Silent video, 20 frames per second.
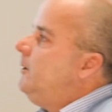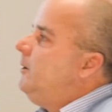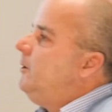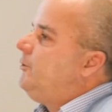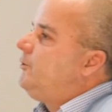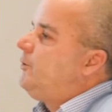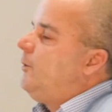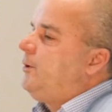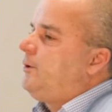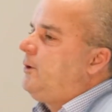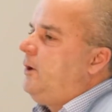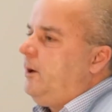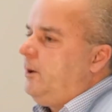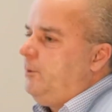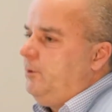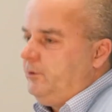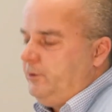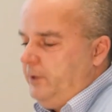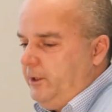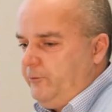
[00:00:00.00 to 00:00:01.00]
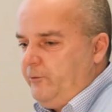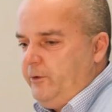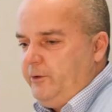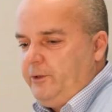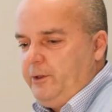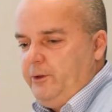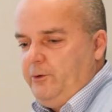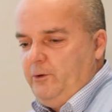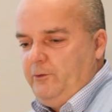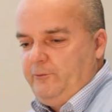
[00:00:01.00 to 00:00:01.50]
So I thought it was
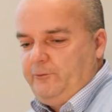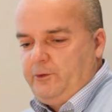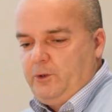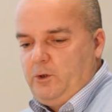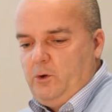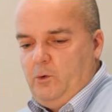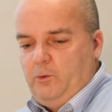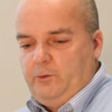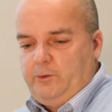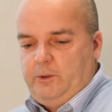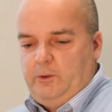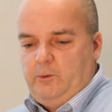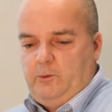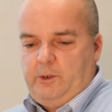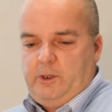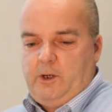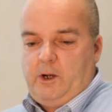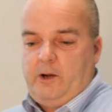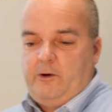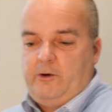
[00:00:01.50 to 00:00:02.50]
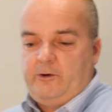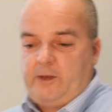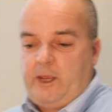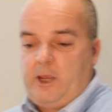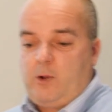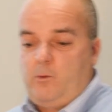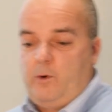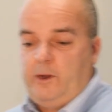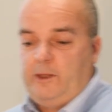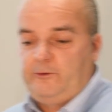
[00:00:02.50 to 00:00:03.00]
interesting enough to go to the Irish
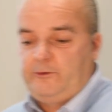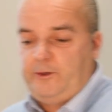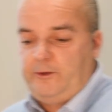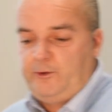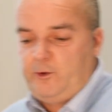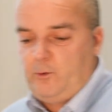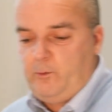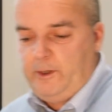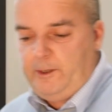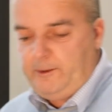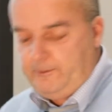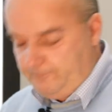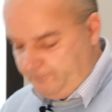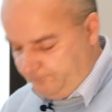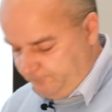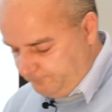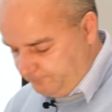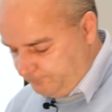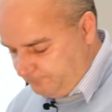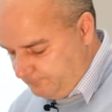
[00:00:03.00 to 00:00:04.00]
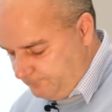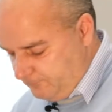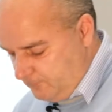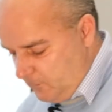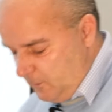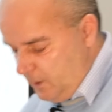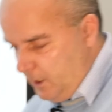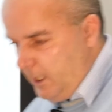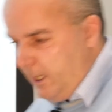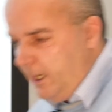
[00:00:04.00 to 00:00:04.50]
Equine Centre with,
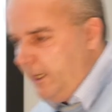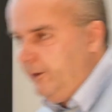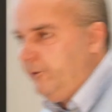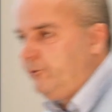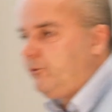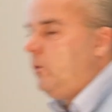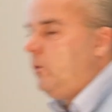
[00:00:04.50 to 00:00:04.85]
and so